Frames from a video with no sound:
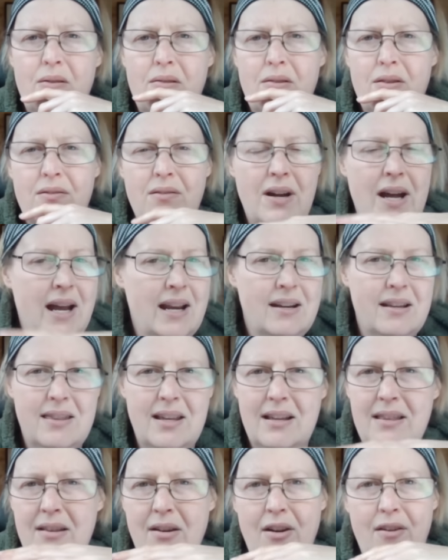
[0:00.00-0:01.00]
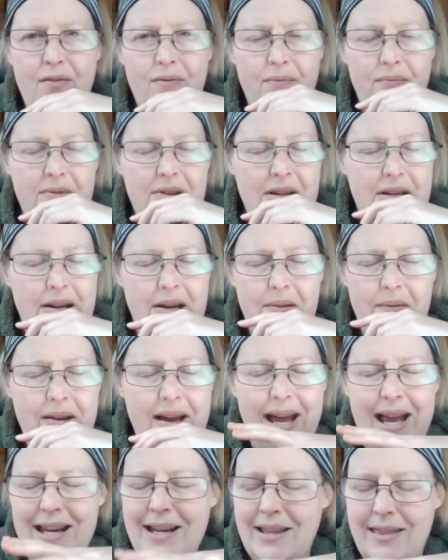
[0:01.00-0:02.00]
or anything that I've,
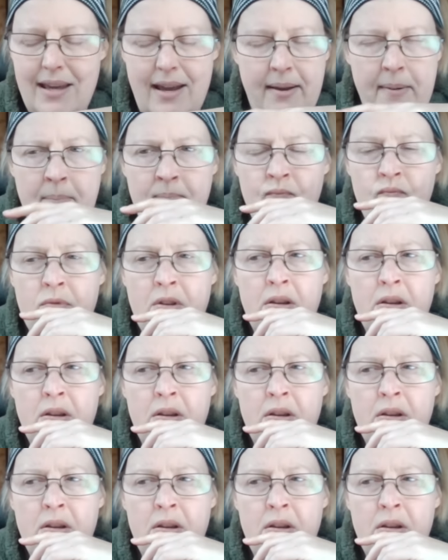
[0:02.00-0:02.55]
anything,